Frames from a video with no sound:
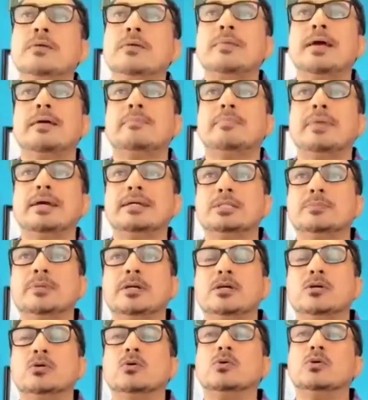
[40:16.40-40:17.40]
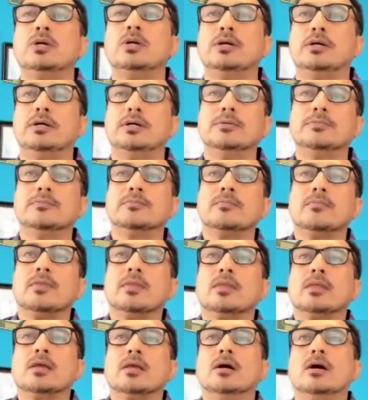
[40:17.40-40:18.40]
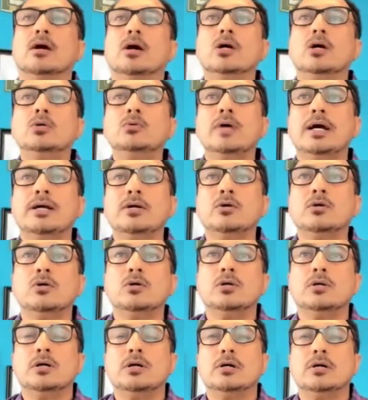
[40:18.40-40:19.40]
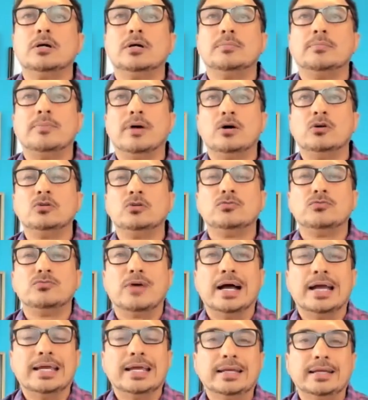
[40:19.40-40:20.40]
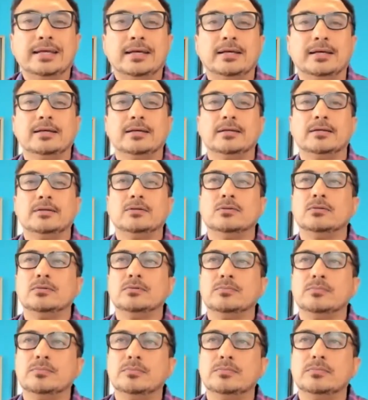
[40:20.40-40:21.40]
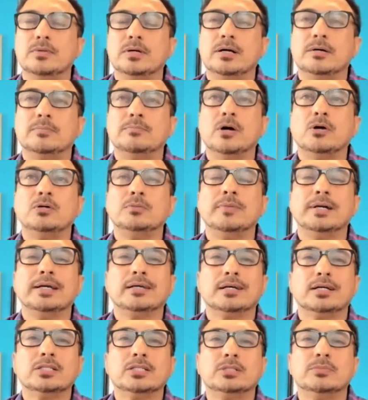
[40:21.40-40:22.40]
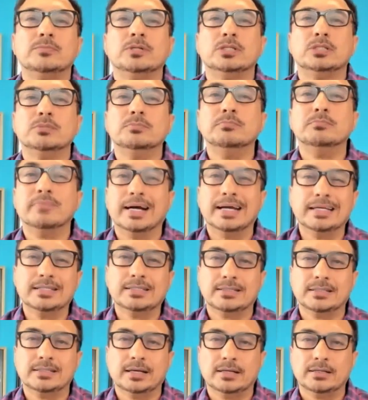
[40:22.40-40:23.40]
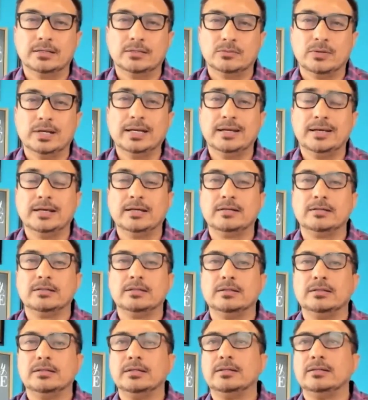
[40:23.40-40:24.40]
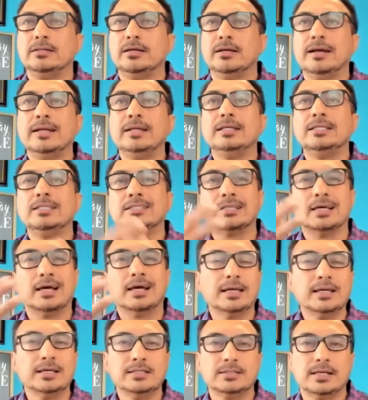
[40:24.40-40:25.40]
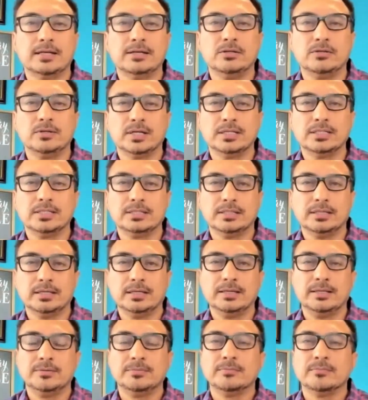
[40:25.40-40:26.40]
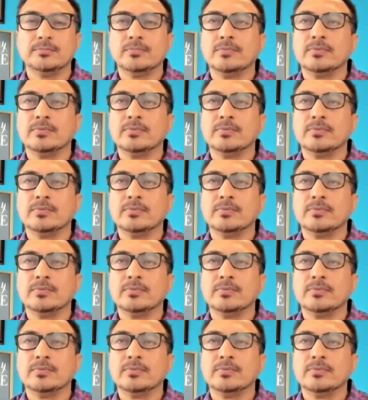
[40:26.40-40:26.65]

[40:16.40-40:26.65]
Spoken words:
I'm an MSP owner, how do I go about finding about my customer's mindset, right? Are there any signs that you can see?